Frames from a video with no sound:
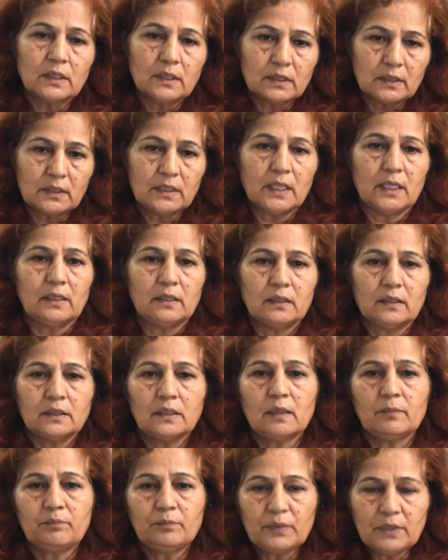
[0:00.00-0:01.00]
then
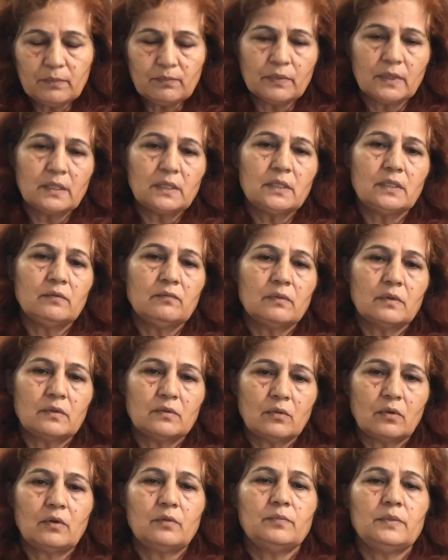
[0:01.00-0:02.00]
the people they will
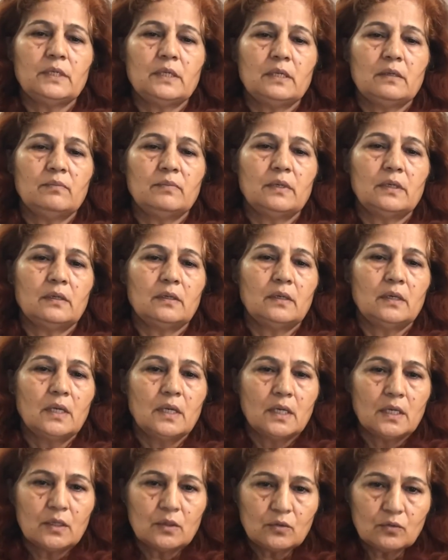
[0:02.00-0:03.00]
not be able
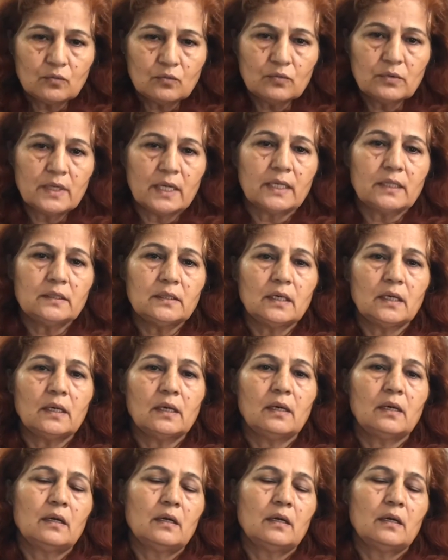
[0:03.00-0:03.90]
to get the